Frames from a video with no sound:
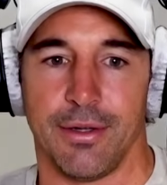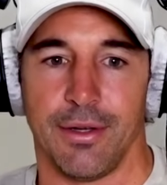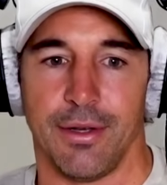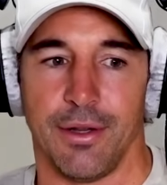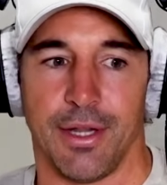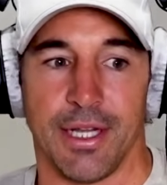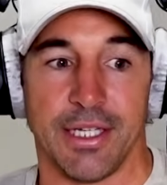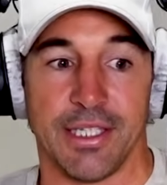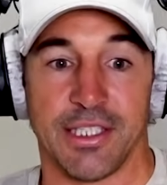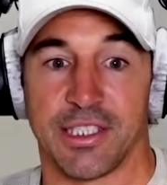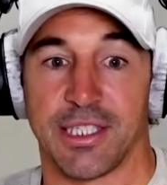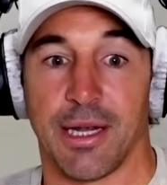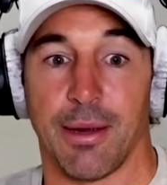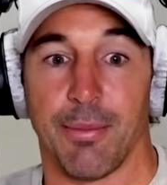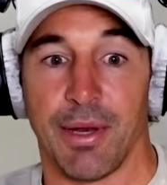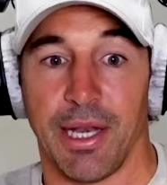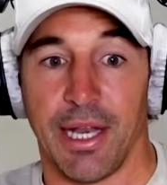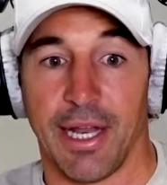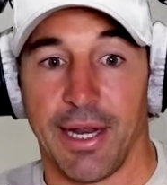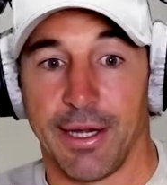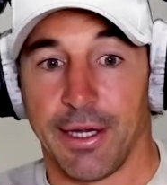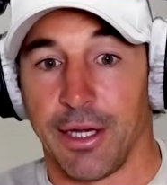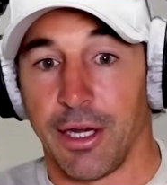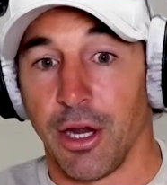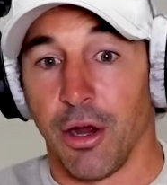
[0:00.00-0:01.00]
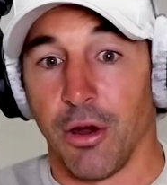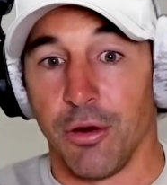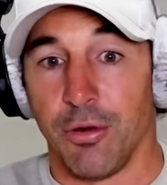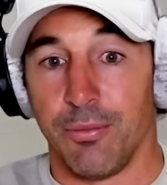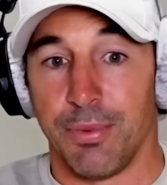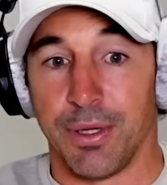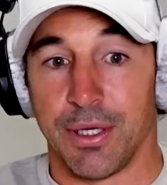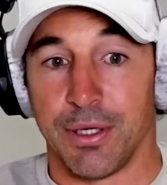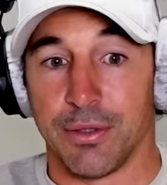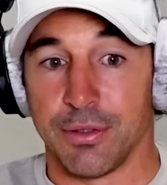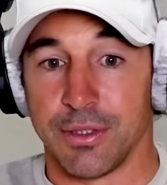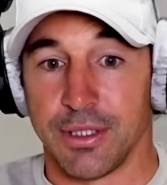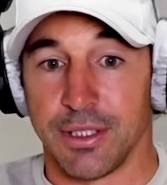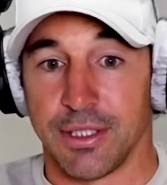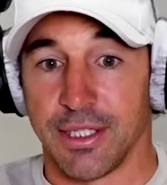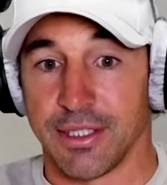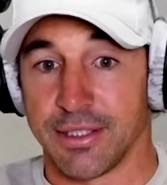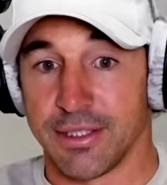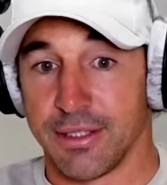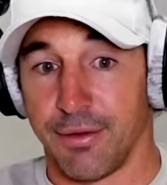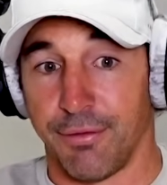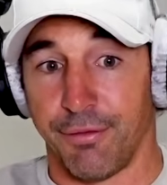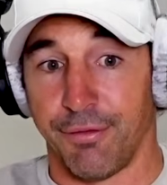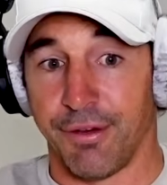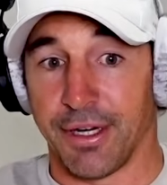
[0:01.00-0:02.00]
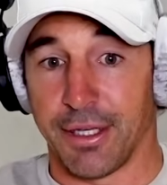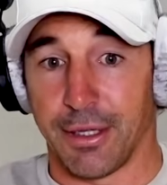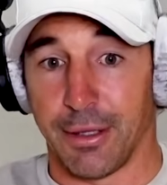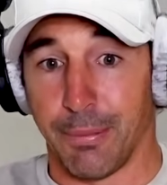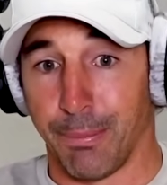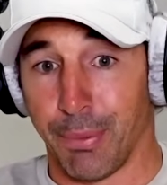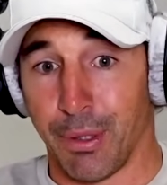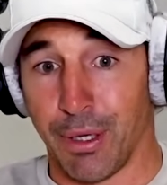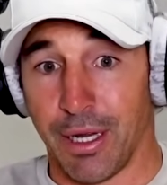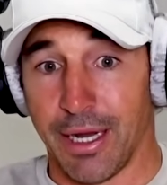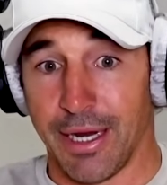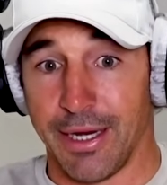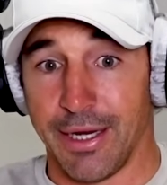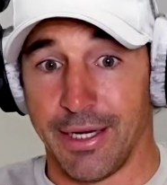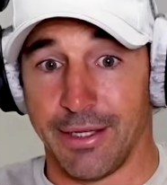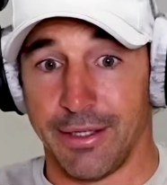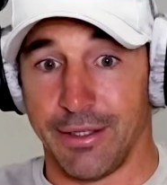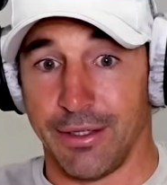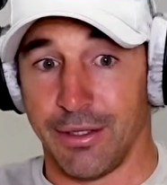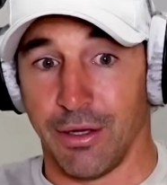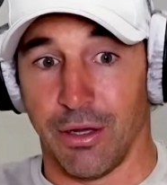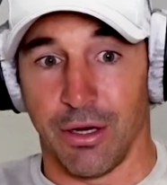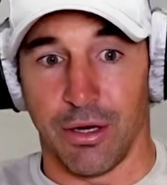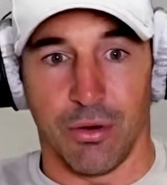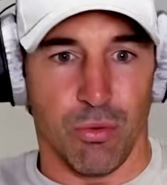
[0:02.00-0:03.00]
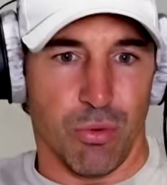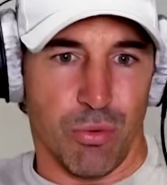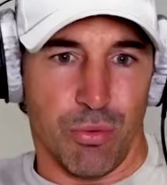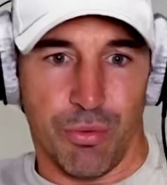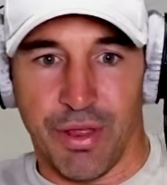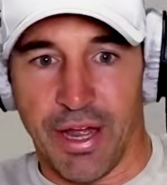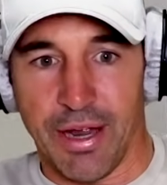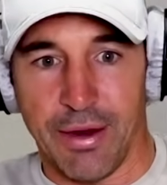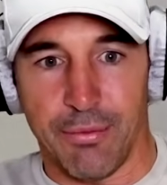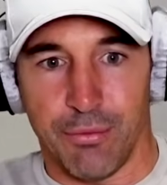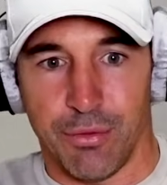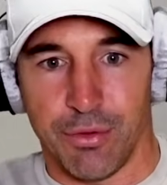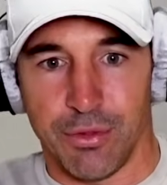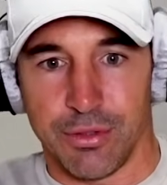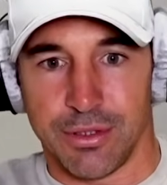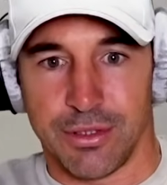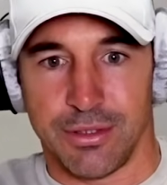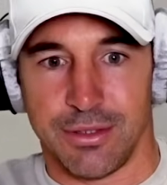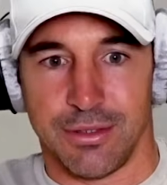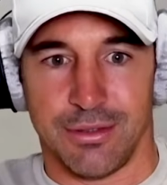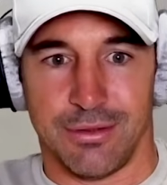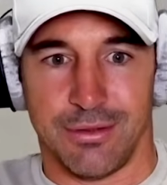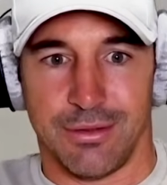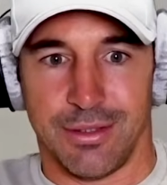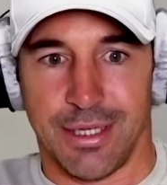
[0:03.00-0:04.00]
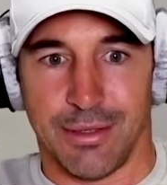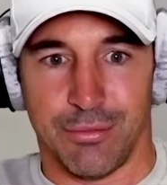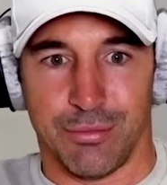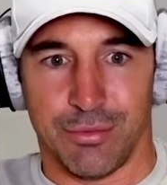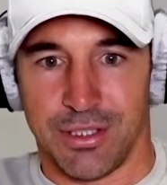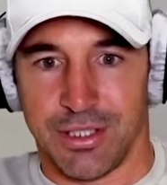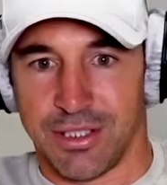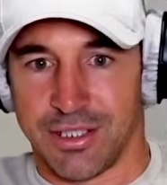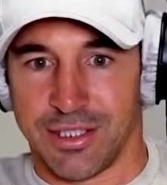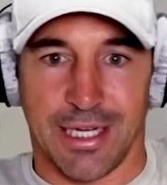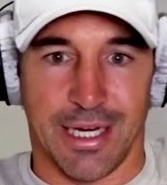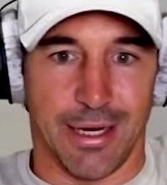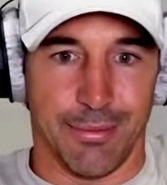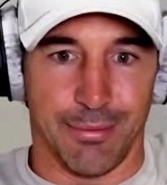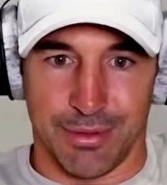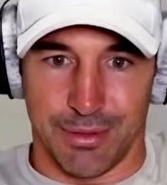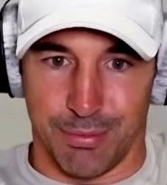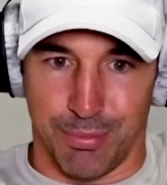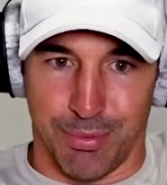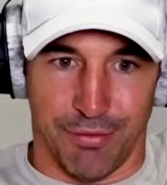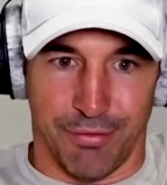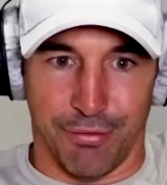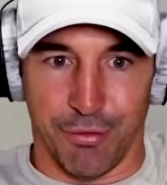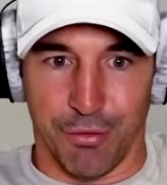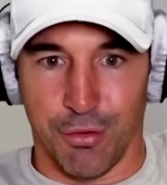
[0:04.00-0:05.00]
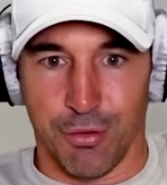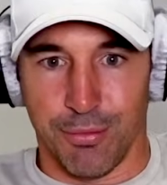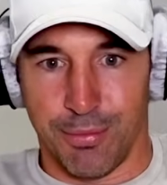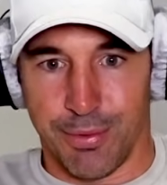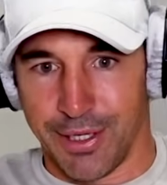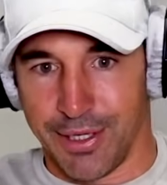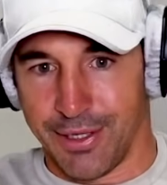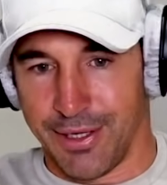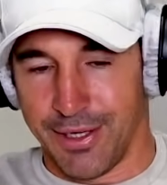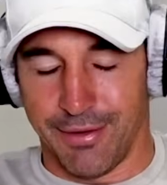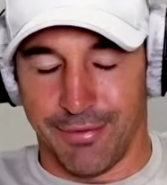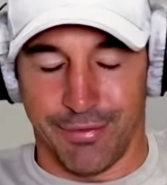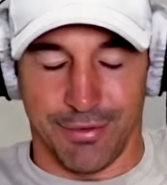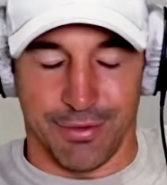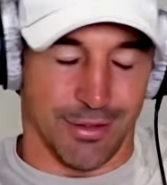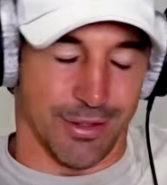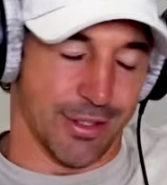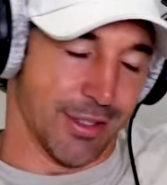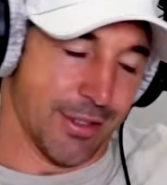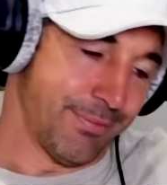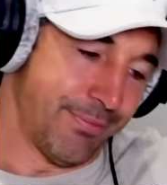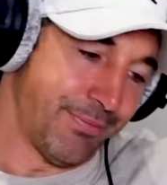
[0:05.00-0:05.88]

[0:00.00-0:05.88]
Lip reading: then some are let go because it doesn't affect the play, and you're like, well, that was the same as before, but it never.